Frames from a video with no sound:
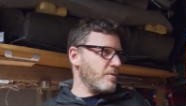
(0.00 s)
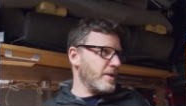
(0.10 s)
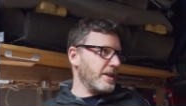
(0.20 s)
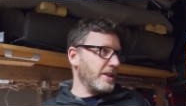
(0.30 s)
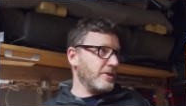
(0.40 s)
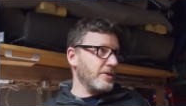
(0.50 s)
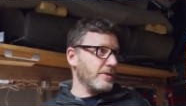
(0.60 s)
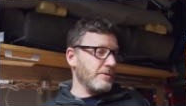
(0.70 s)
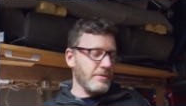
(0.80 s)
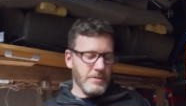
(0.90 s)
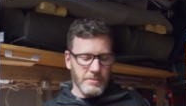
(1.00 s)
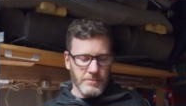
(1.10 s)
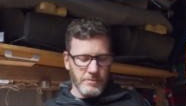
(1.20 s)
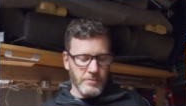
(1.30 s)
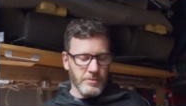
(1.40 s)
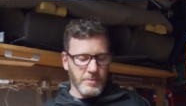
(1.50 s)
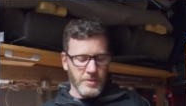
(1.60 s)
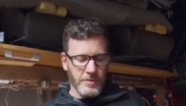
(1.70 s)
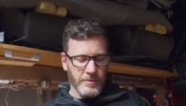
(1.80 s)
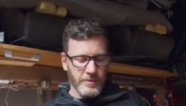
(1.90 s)
we need to
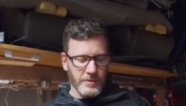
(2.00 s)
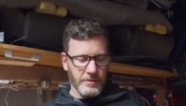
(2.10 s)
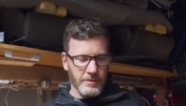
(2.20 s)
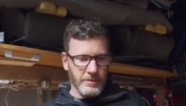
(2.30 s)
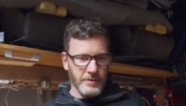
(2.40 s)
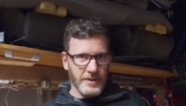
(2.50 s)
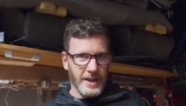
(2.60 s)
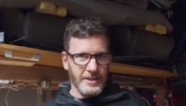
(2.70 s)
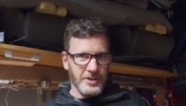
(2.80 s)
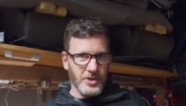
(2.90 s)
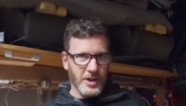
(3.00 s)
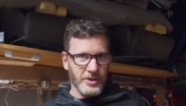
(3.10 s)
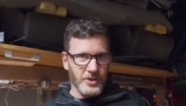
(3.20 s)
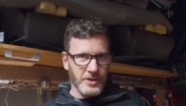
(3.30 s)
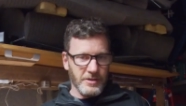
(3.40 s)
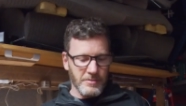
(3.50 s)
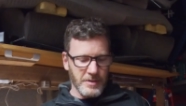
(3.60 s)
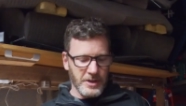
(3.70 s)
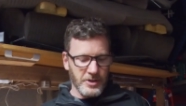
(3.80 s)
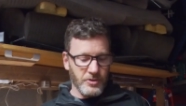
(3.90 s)
remove Tesla charger,
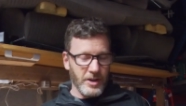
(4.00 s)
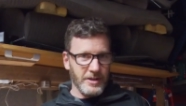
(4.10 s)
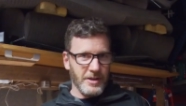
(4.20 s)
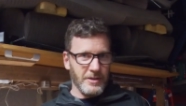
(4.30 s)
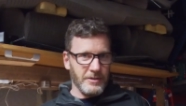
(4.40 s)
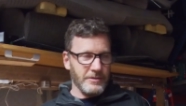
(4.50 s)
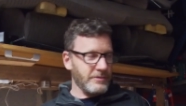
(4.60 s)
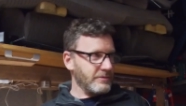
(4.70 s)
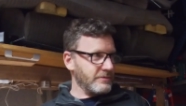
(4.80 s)
we need to drain the whole